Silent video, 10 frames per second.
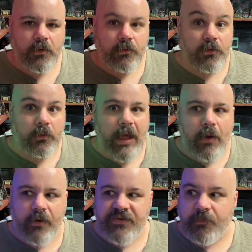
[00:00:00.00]
the
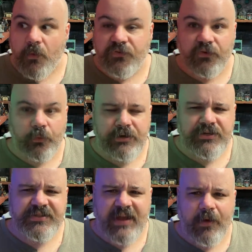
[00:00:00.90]
loudest, most
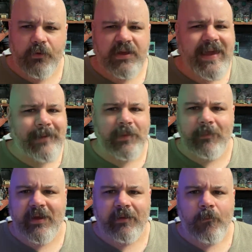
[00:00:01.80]
egregious sound. Can't be
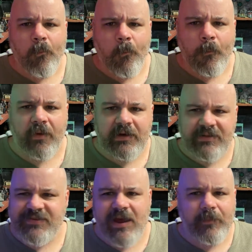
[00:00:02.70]
me, right?
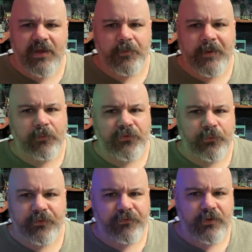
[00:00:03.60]
It's got to be other people
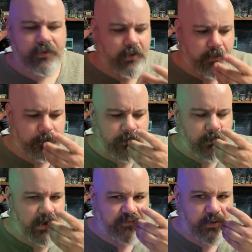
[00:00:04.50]
too. Other people
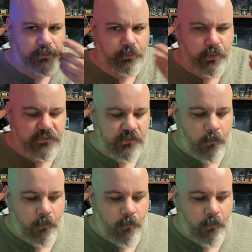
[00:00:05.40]
have to go through this.